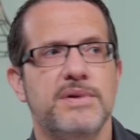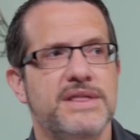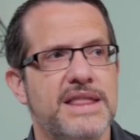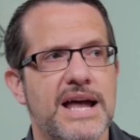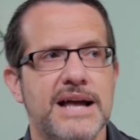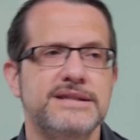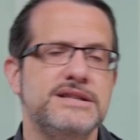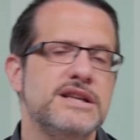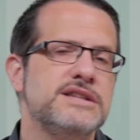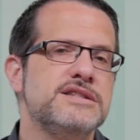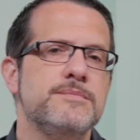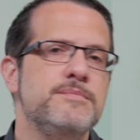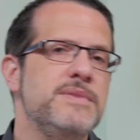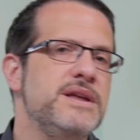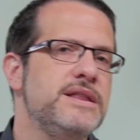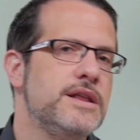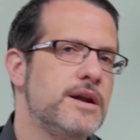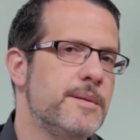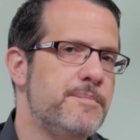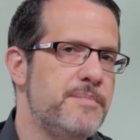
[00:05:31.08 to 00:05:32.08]
But that doesn't
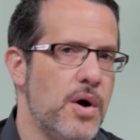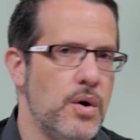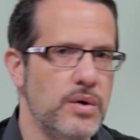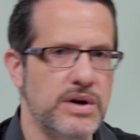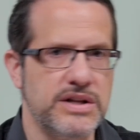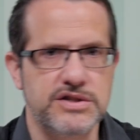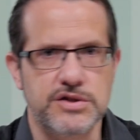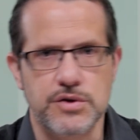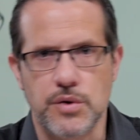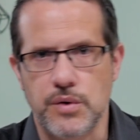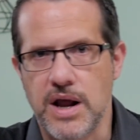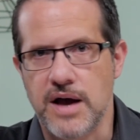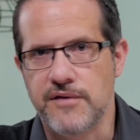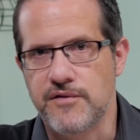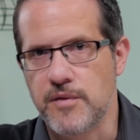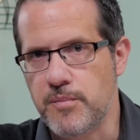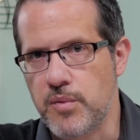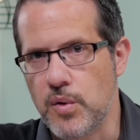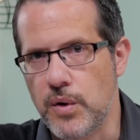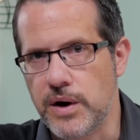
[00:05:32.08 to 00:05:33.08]
mean that opponents don't have
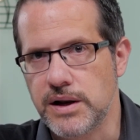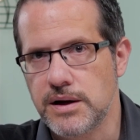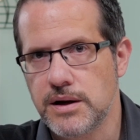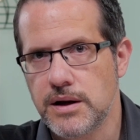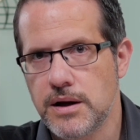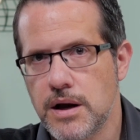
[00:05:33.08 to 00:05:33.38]
a point.